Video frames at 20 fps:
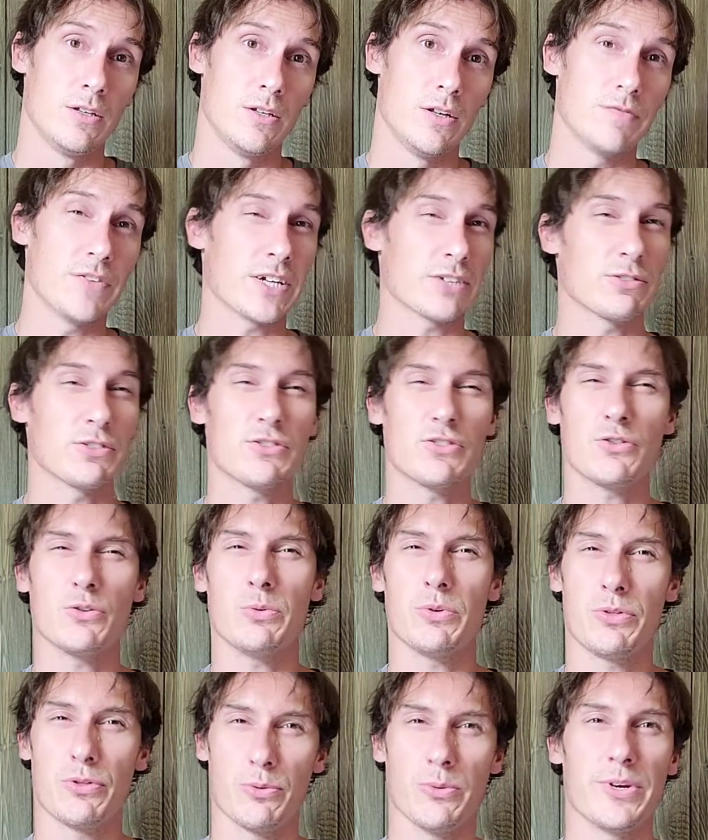In fact, let's just go
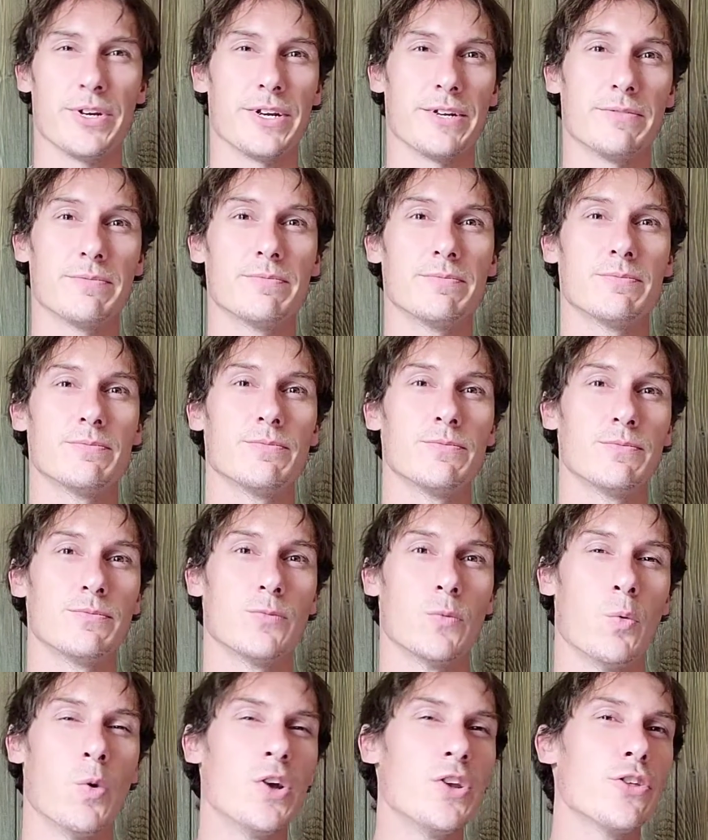with 3.
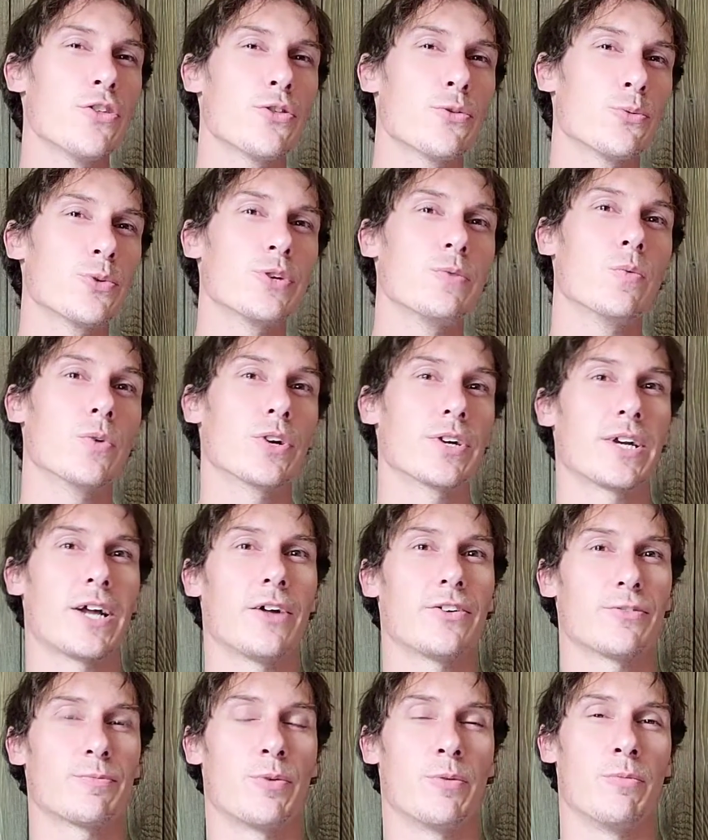1 to 3
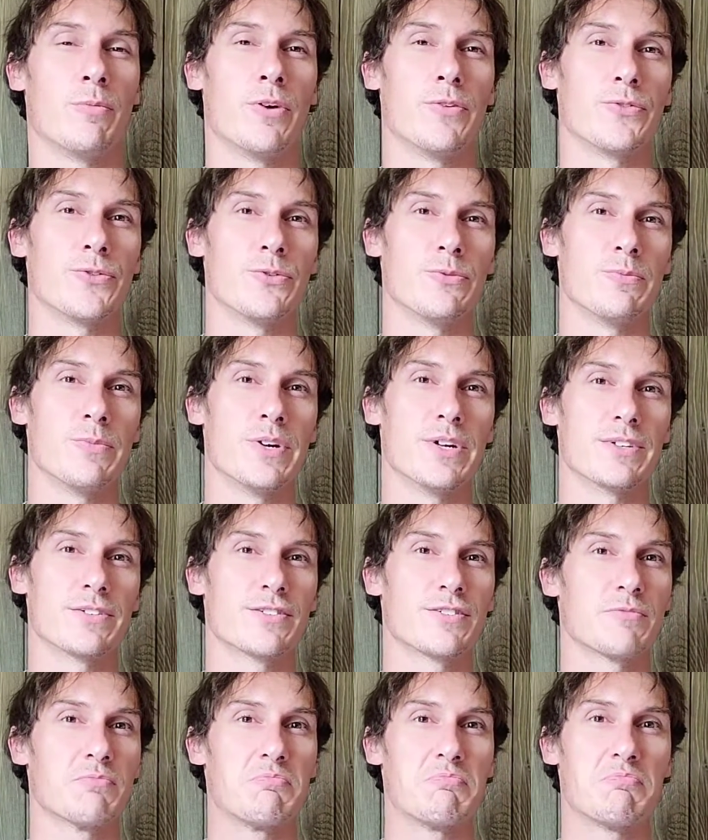workouts per month you
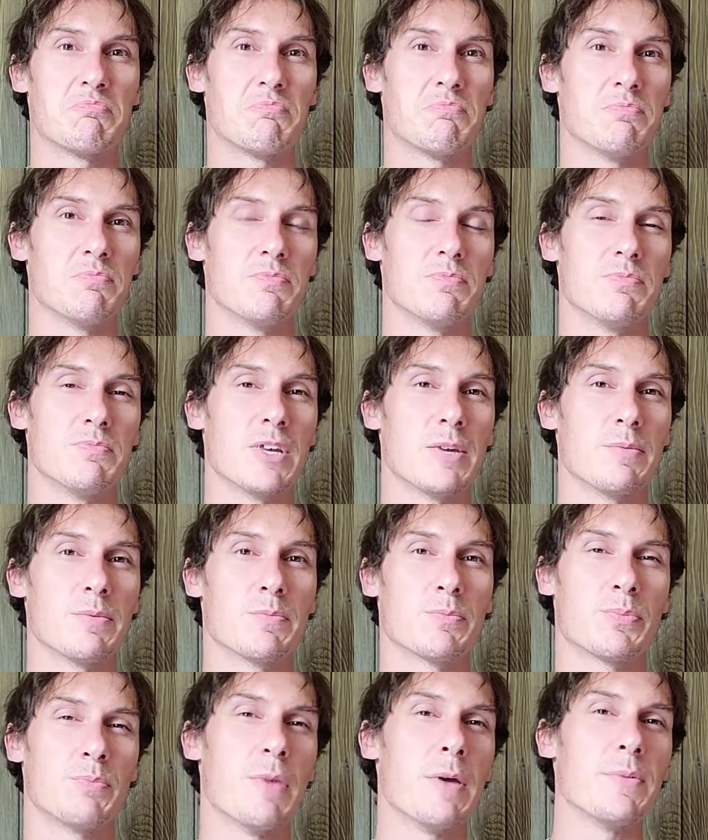miss.
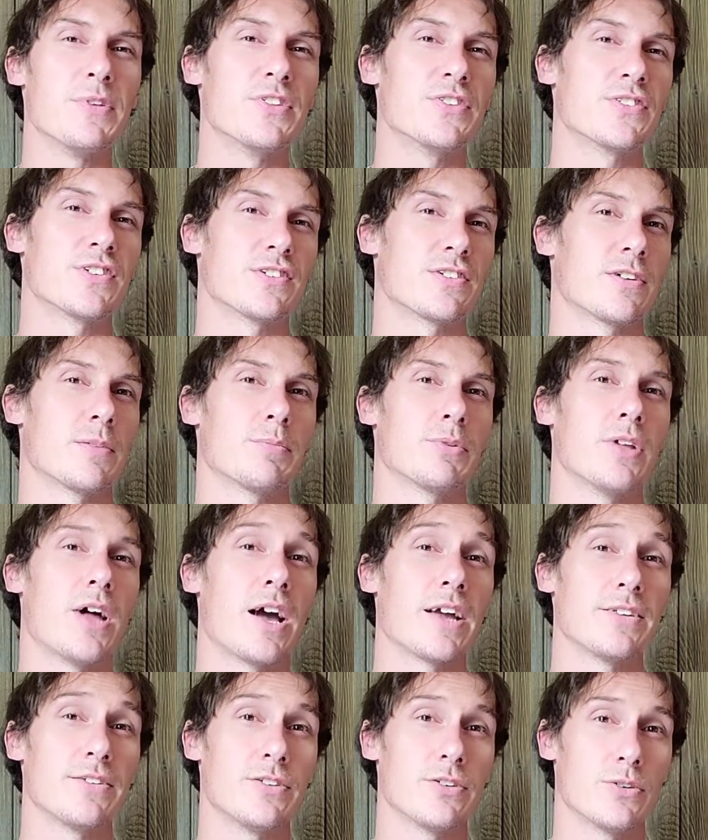Maybe this doesn't
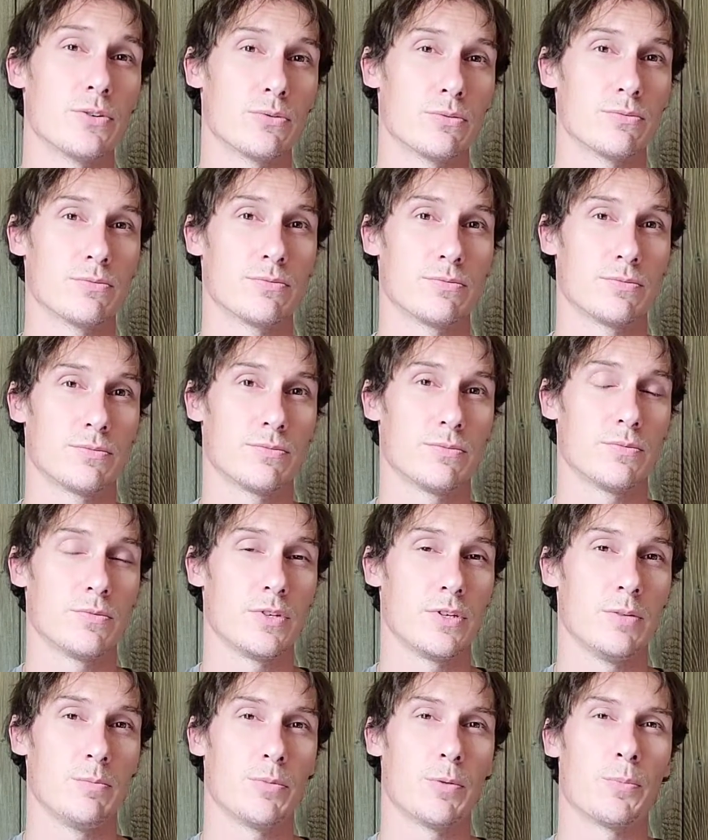apply to you.
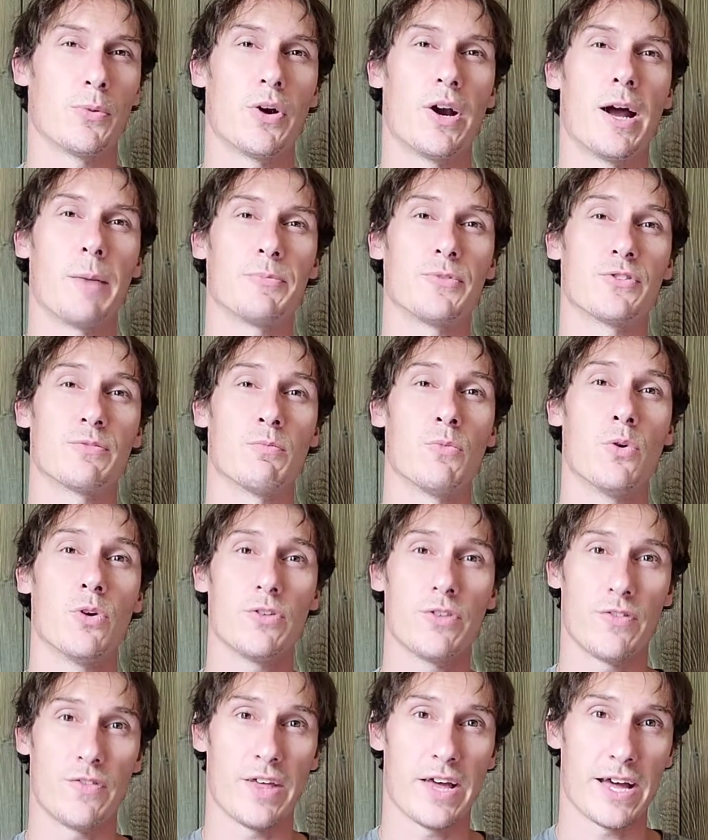But perhaps it's more
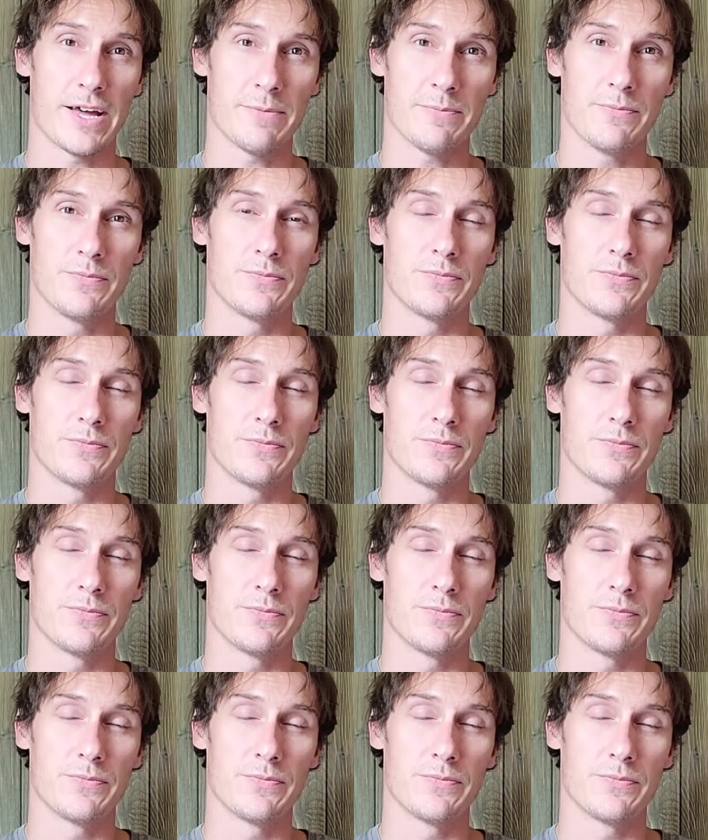than that.